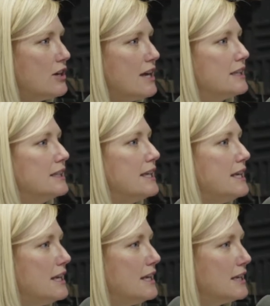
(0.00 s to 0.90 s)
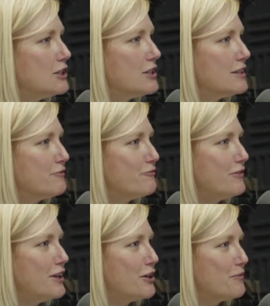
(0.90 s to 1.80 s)
of leaning into the
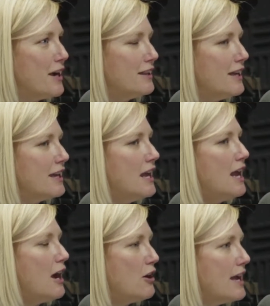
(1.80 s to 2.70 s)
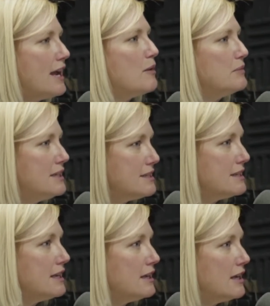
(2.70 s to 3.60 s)
fear, right? Like, okay, I'm
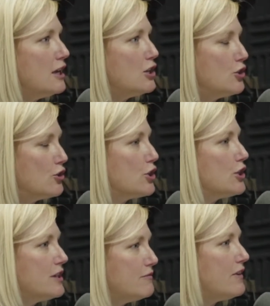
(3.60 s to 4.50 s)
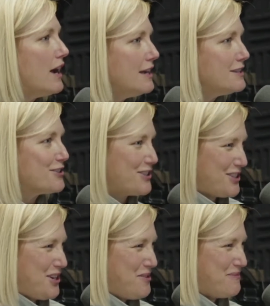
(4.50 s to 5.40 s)
listening. You're a good advisor
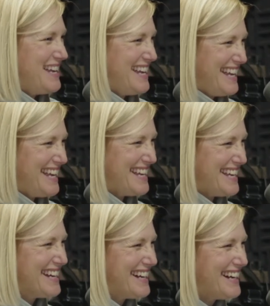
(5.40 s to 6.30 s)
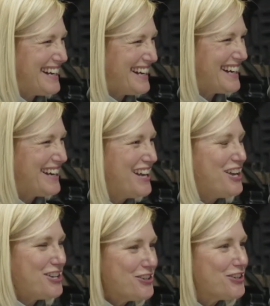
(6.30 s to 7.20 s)
to me. Yeah.
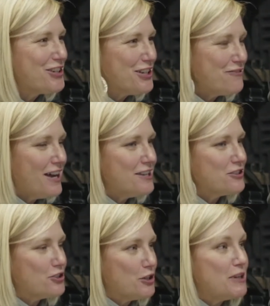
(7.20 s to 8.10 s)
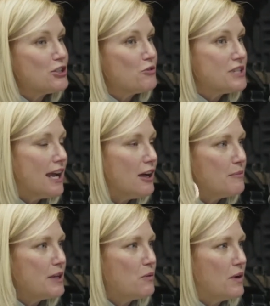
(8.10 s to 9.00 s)
You're a good advisor to me. So tell
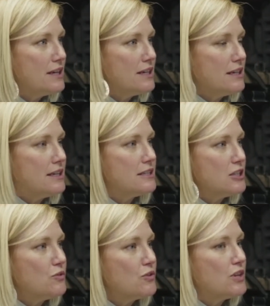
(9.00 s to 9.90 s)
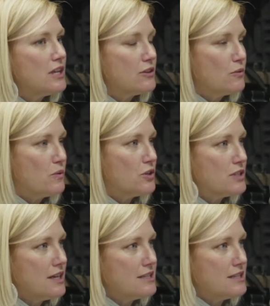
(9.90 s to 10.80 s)
me what it is you think the worst
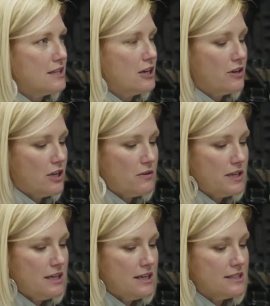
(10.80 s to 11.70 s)
case scenario is.